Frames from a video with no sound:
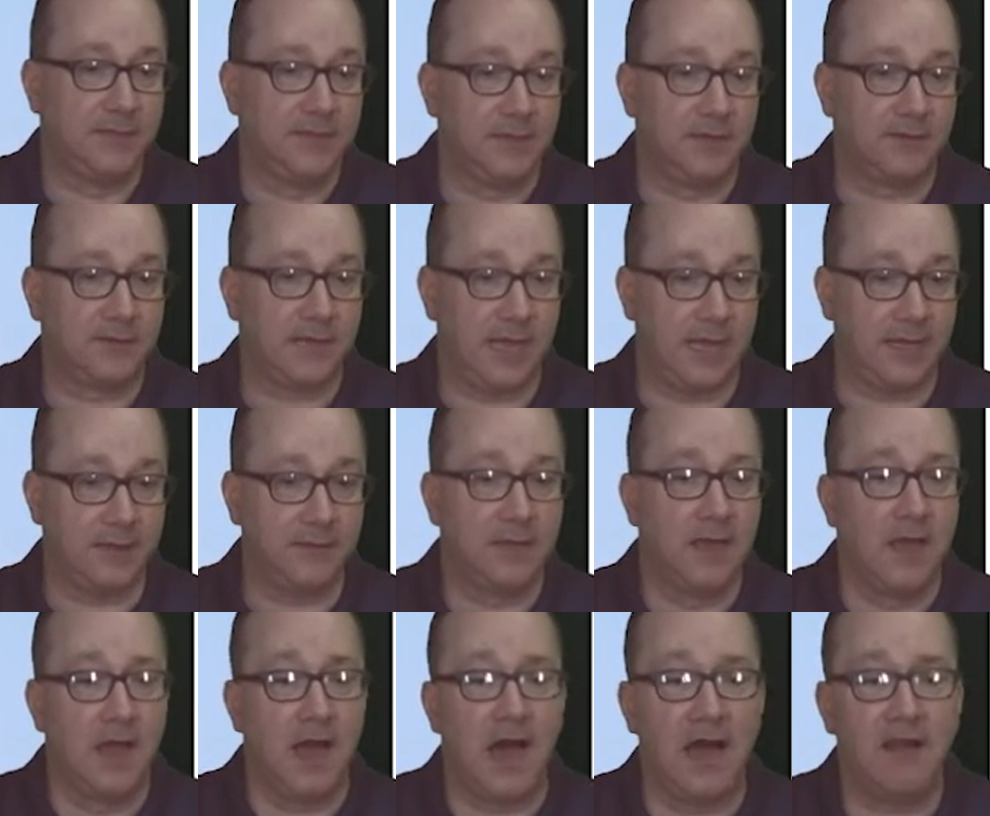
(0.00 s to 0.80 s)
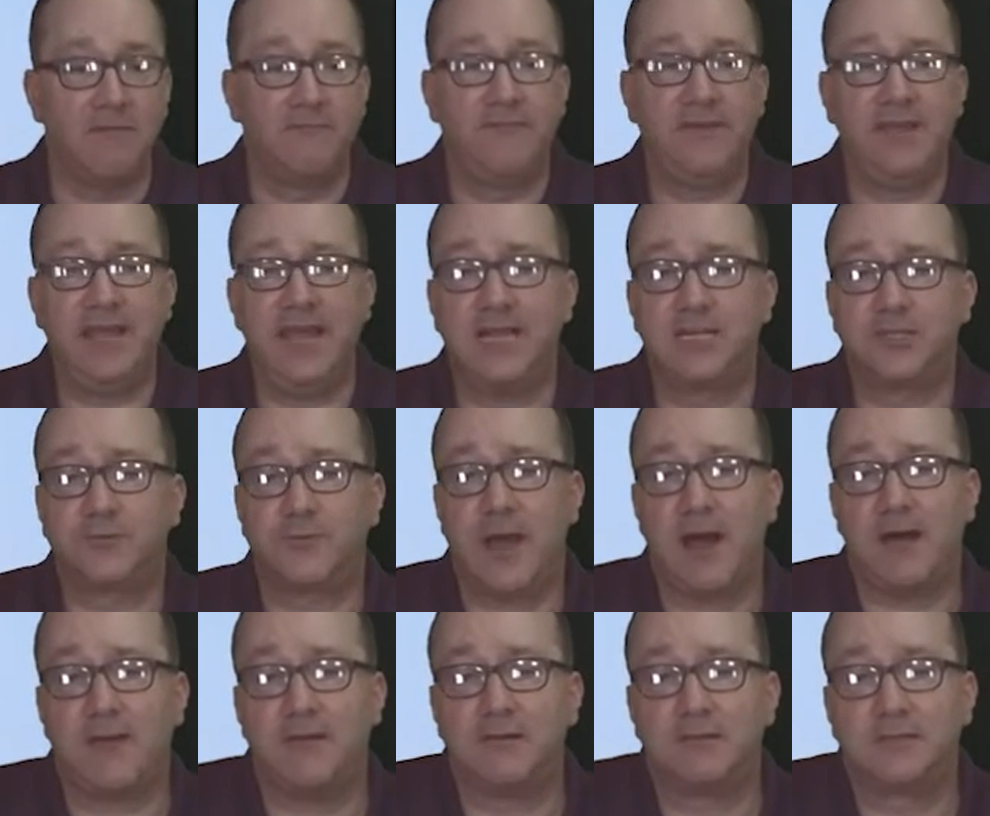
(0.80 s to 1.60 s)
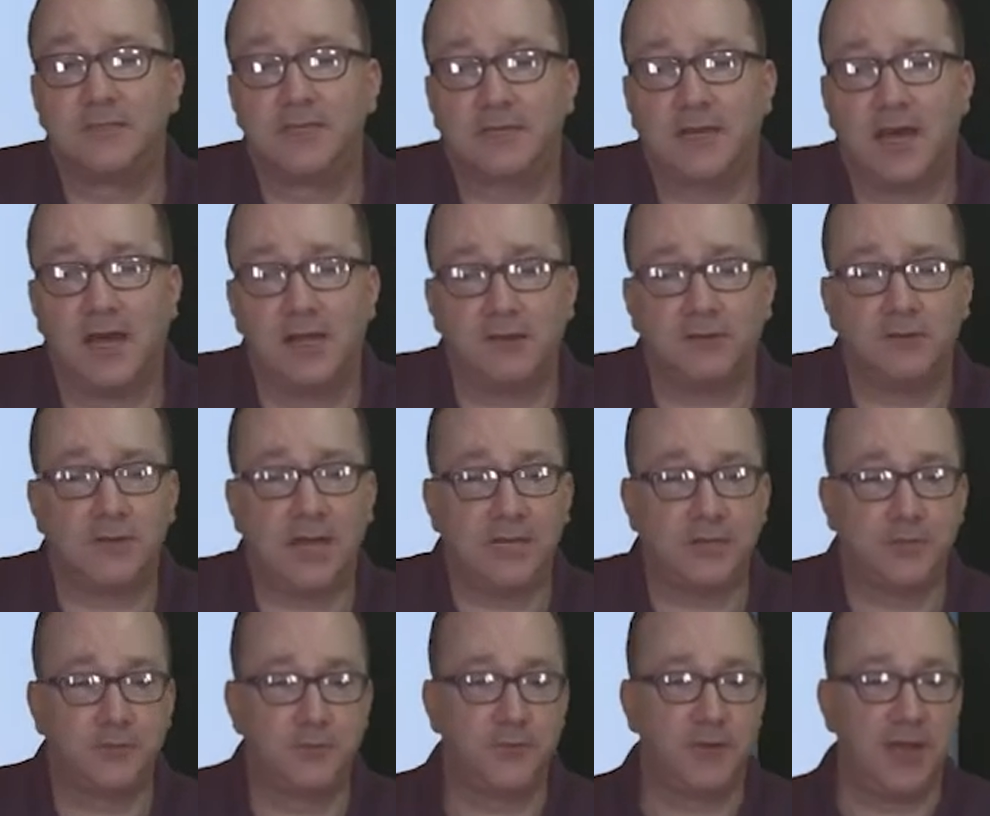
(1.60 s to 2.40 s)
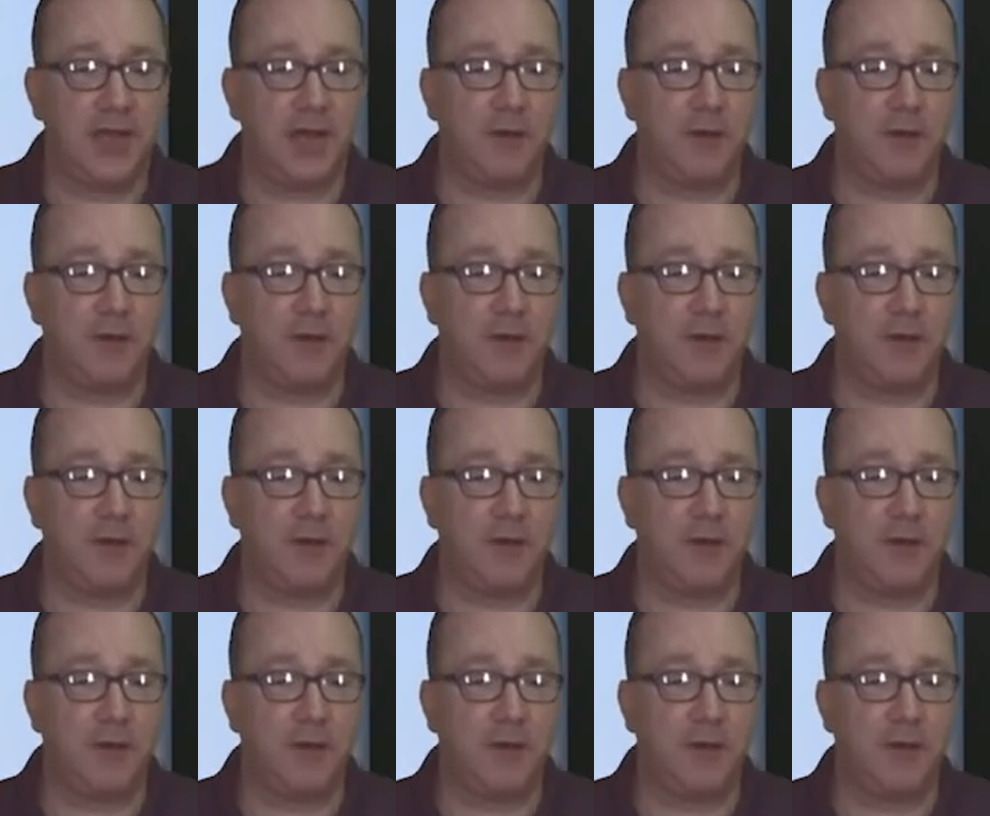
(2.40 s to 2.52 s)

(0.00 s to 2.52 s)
Okay? On vEdge routers, the color attribute